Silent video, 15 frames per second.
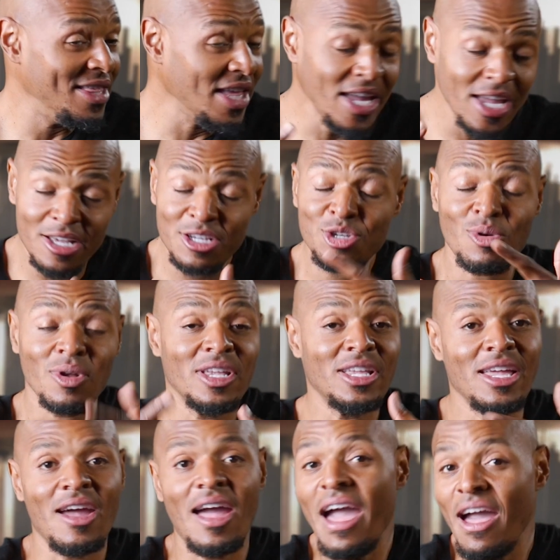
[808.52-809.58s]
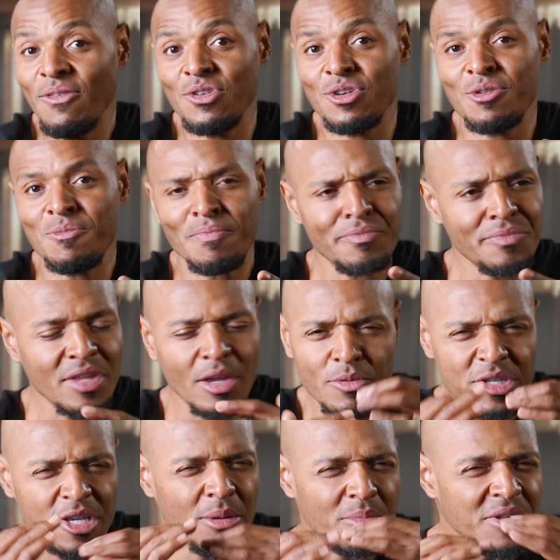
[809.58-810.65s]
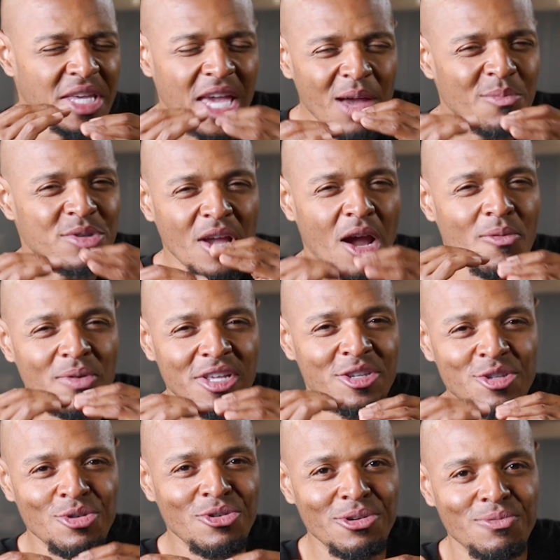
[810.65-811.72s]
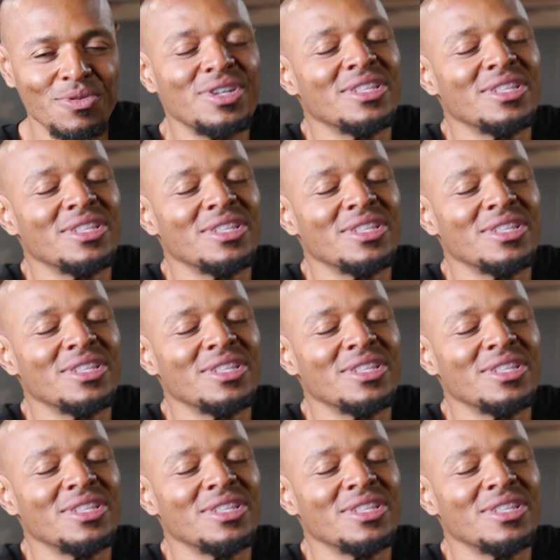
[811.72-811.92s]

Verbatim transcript: and then shortly thereafter, it was something Sam was already toying